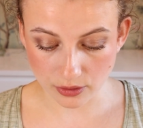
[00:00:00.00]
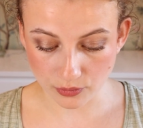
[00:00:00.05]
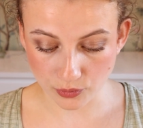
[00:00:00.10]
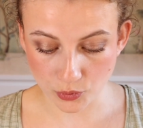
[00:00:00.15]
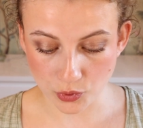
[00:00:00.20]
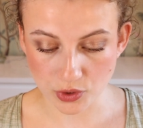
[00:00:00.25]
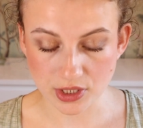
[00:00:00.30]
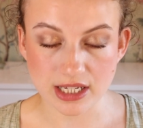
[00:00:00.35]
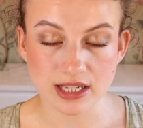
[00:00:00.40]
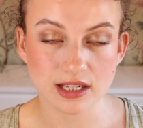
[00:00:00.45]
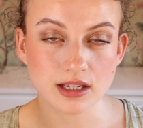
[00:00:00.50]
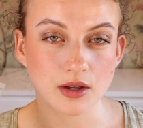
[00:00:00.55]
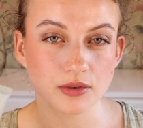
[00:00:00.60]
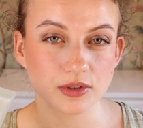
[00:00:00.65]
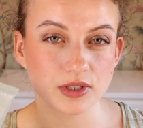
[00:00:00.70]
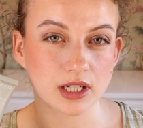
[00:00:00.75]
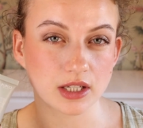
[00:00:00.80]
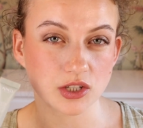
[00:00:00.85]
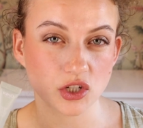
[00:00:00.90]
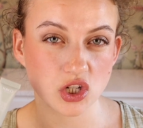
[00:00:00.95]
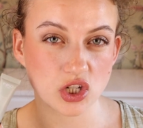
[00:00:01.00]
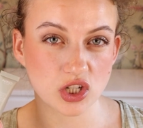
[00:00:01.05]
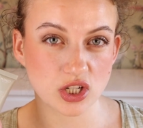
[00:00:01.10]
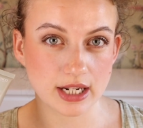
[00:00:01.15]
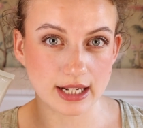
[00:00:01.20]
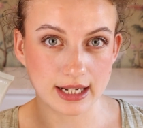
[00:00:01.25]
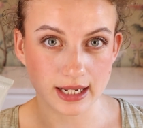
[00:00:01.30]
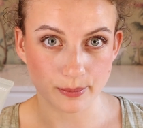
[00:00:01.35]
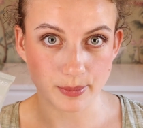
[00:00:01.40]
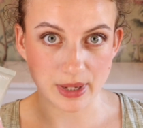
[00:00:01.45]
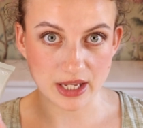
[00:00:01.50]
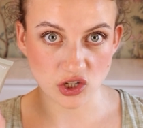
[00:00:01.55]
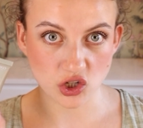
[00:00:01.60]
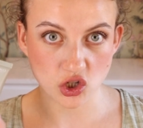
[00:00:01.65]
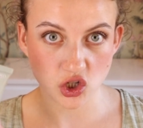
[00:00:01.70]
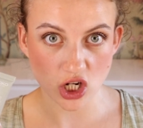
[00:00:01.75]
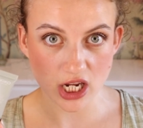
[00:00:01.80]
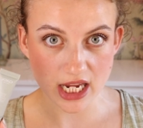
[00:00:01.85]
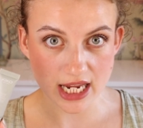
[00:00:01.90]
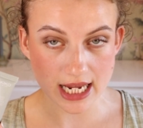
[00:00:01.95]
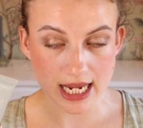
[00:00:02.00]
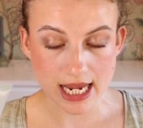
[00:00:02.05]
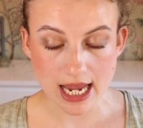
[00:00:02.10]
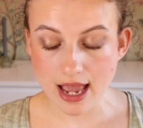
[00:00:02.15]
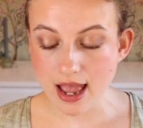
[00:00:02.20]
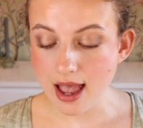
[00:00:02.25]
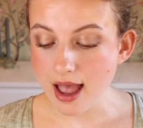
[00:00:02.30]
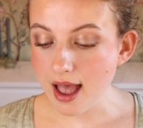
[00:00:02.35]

of course, the Soft Touch Lip&Cheek.